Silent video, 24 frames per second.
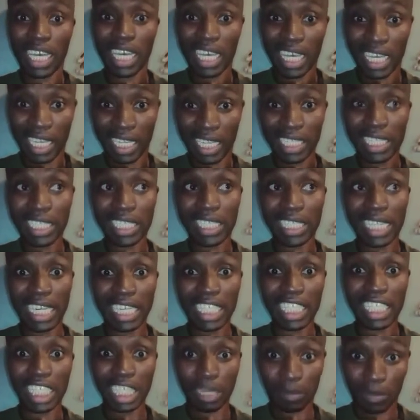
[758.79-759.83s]
and it is that
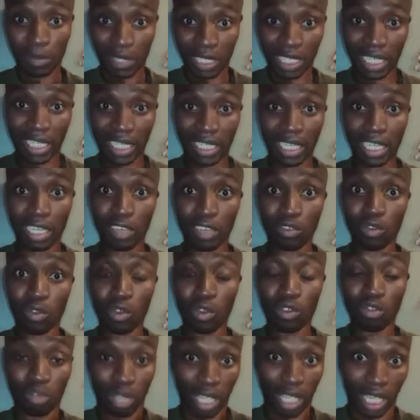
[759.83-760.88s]
sharp turn that is
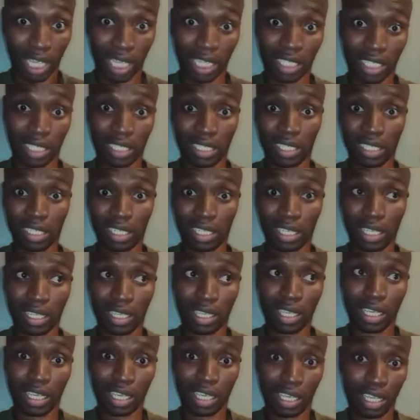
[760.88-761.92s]
going to hurt
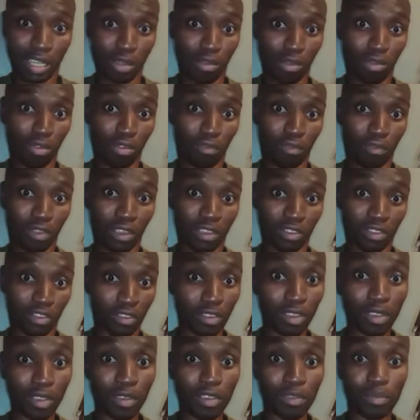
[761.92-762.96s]
a lot of
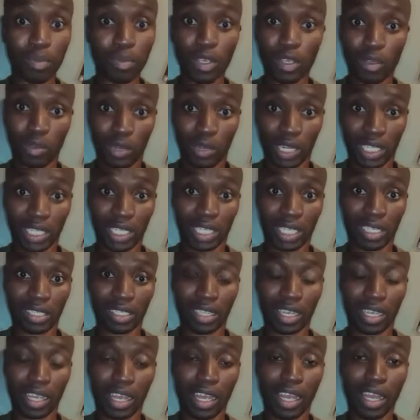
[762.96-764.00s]
these speculators.
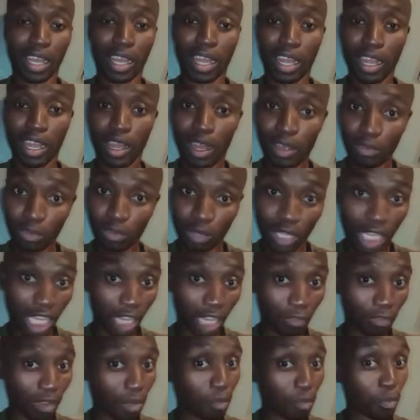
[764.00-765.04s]
So
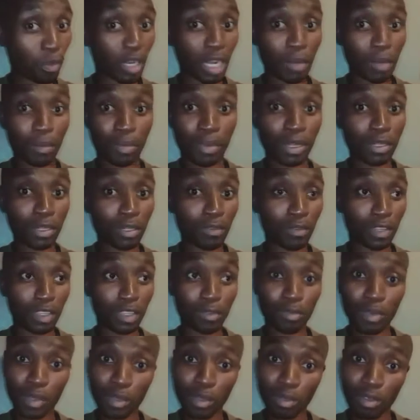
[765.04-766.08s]
if you're on a part of the
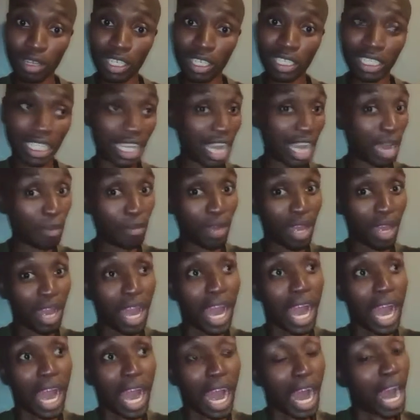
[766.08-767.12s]
speculation,
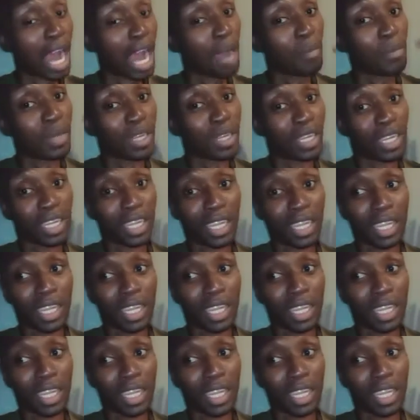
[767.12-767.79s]
I mean,